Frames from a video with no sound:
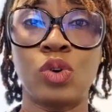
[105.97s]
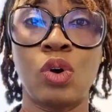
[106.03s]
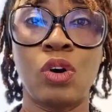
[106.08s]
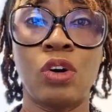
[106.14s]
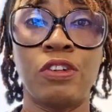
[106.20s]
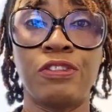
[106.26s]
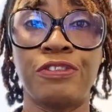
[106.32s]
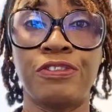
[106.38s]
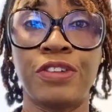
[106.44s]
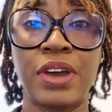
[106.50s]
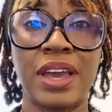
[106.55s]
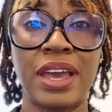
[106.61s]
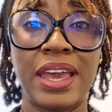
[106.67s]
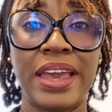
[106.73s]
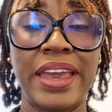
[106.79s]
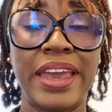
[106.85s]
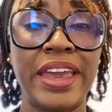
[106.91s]
of
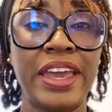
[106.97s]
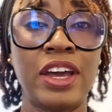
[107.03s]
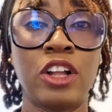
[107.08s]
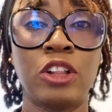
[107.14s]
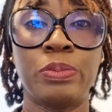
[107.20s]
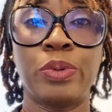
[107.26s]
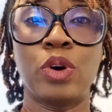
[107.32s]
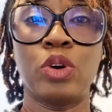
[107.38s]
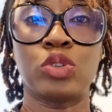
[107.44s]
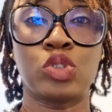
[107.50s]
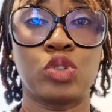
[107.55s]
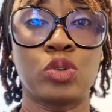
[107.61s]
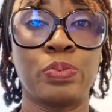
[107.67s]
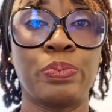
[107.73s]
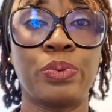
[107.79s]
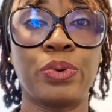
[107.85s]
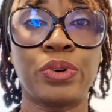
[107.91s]
help or
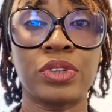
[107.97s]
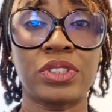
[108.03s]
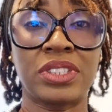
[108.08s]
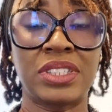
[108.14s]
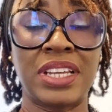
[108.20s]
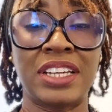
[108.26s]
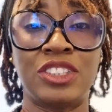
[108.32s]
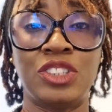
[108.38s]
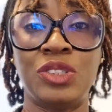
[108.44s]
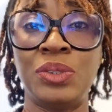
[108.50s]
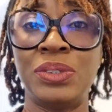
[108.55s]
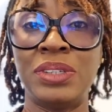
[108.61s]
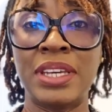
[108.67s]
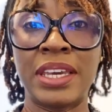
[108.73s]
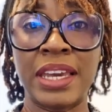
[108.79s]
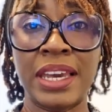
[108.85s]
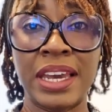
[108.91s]
support that you
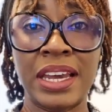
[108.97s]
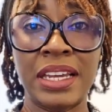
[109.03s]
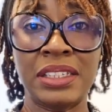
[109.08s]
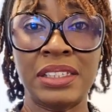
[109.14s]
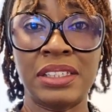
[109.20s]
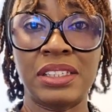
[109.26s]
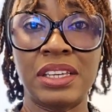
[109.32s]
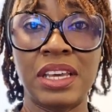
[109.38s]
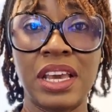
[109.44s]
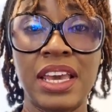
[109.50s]
get,